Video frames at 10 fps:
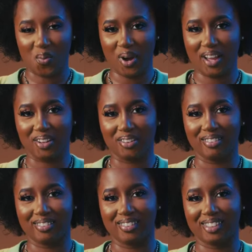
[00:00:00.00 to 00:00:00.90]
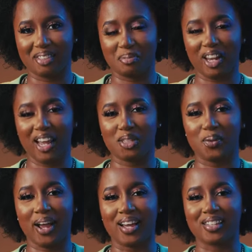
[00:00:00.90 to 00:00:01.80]
Well, I'm glad
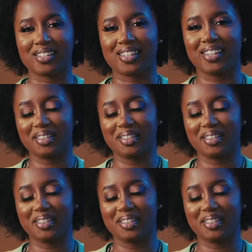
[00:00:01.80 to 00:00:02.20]
you asked.